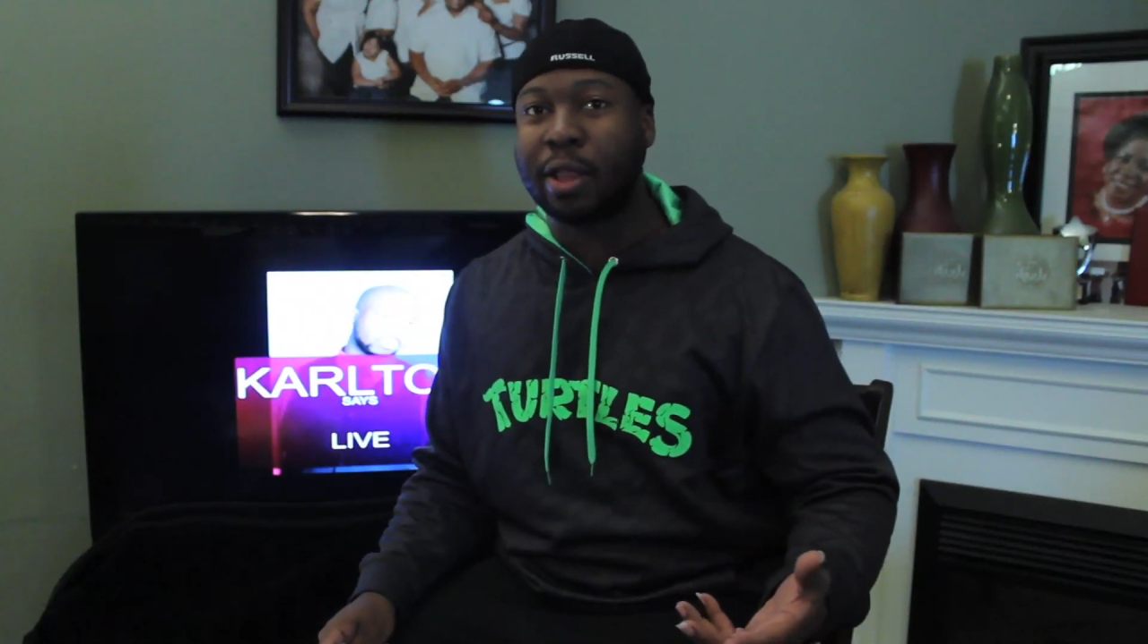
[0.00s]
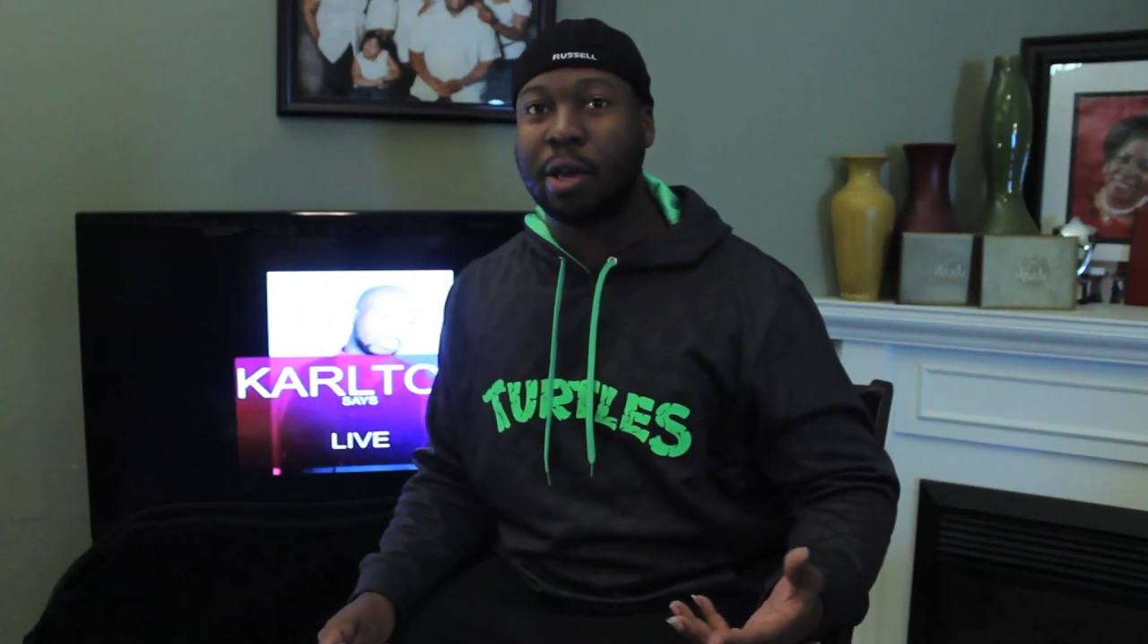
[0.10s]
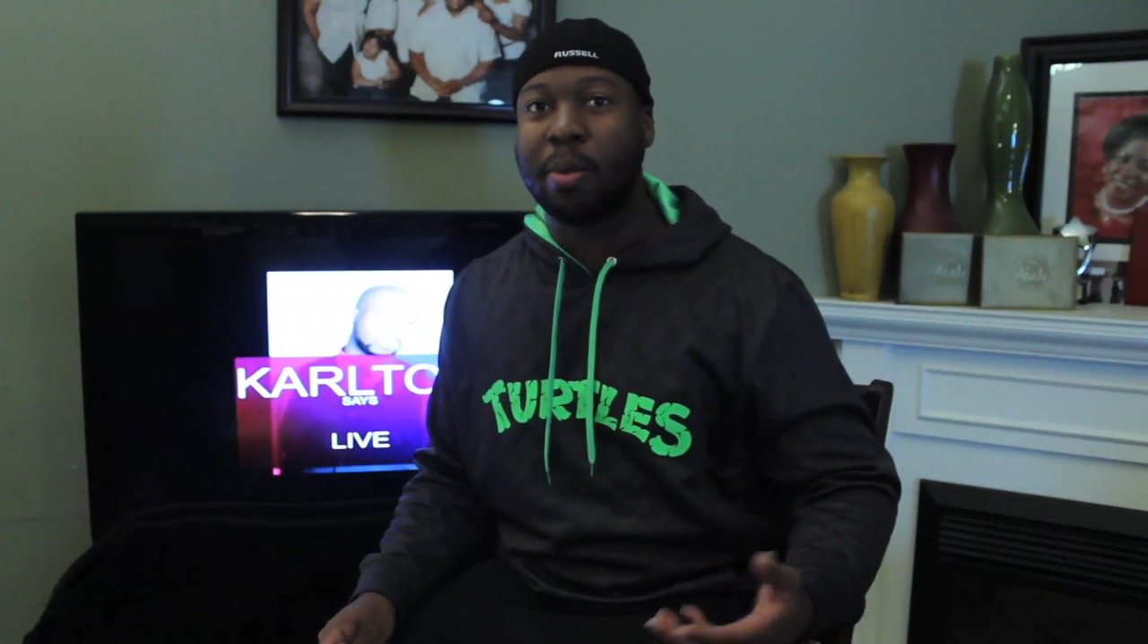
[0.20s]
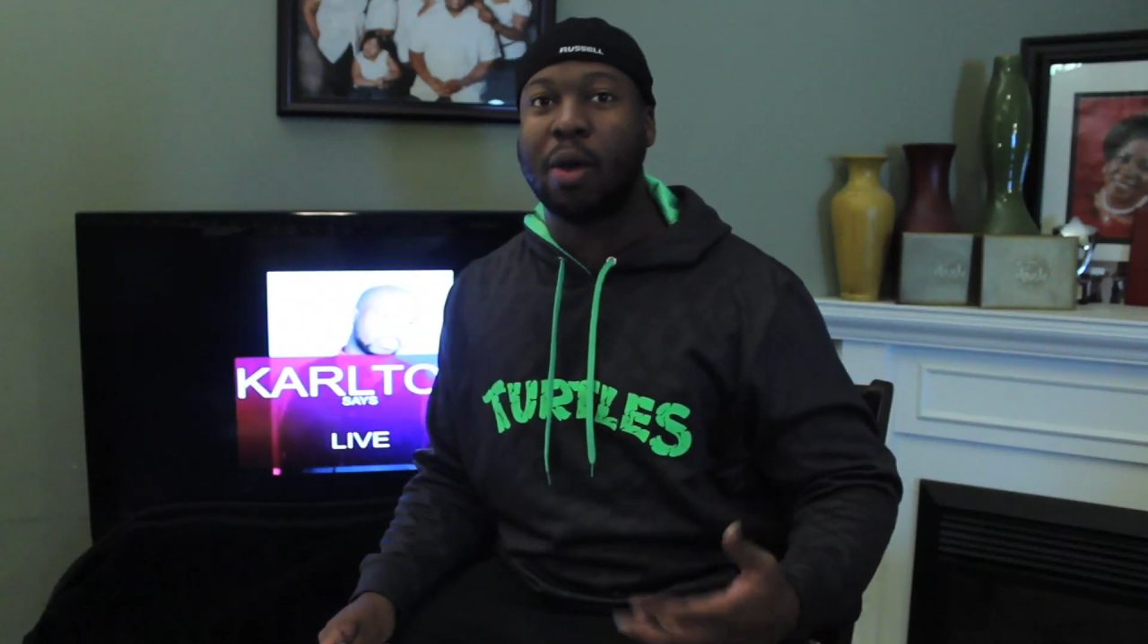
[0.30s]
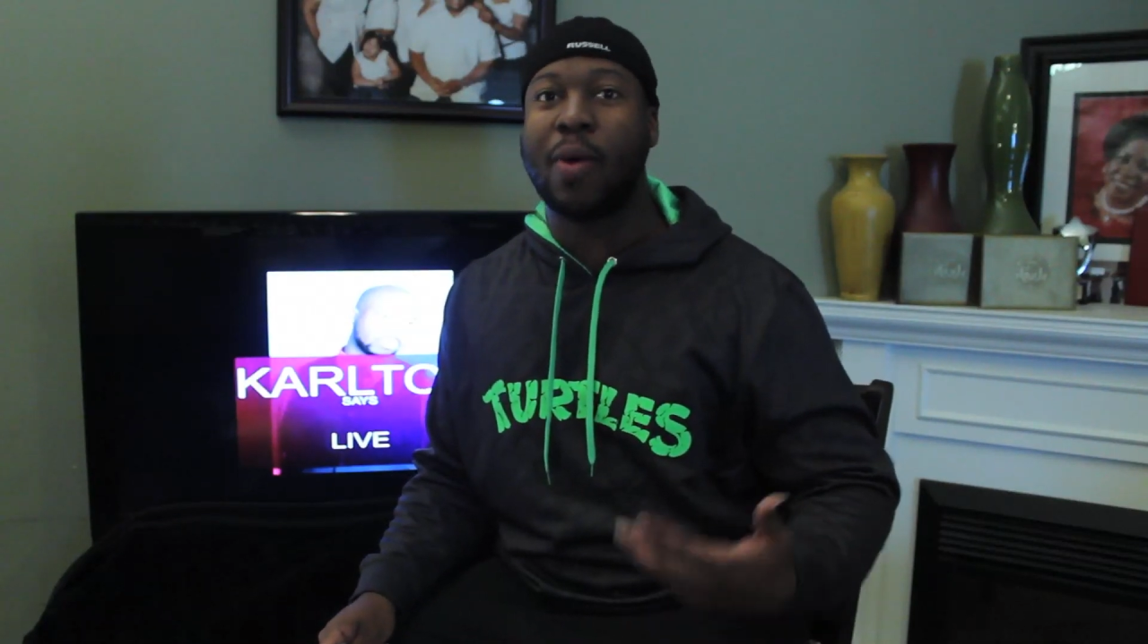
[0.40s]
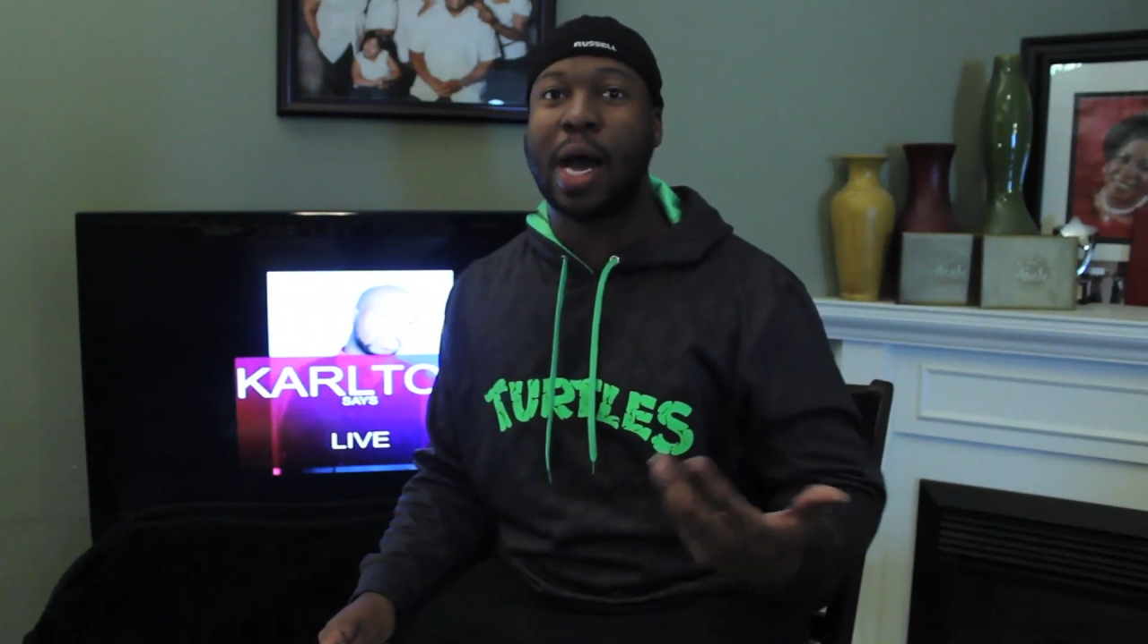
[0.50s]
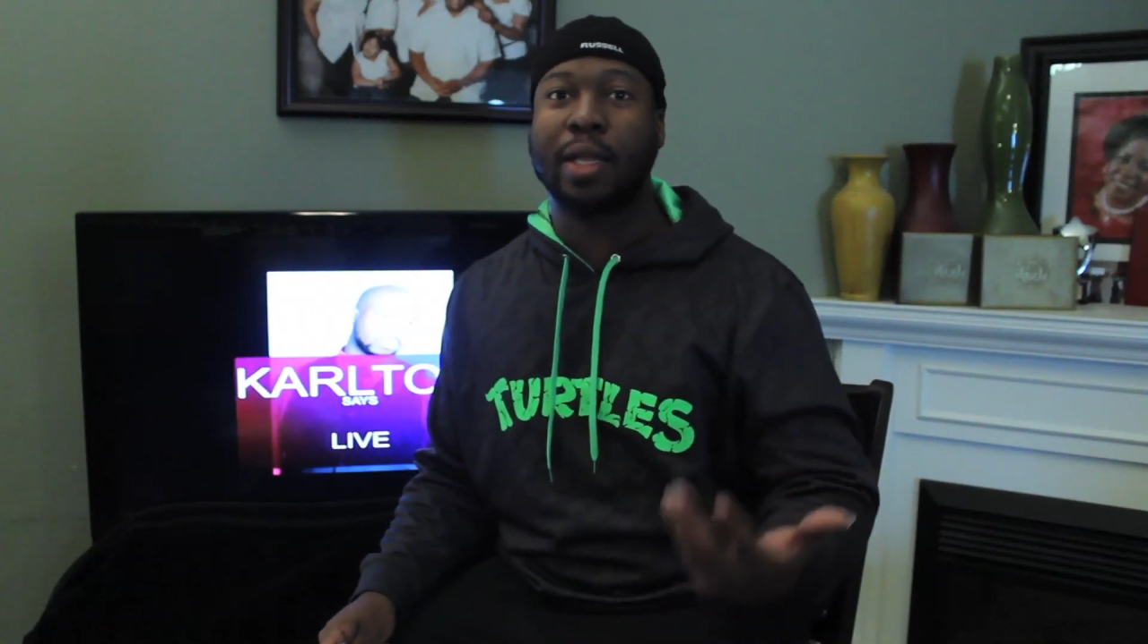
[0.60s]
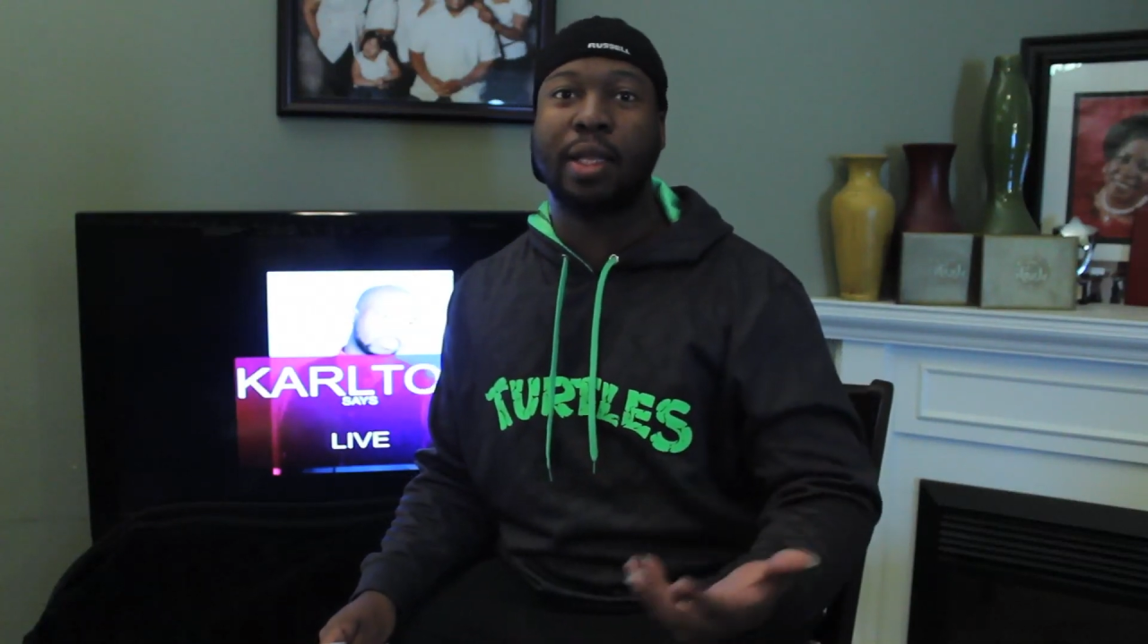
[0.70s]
them and why I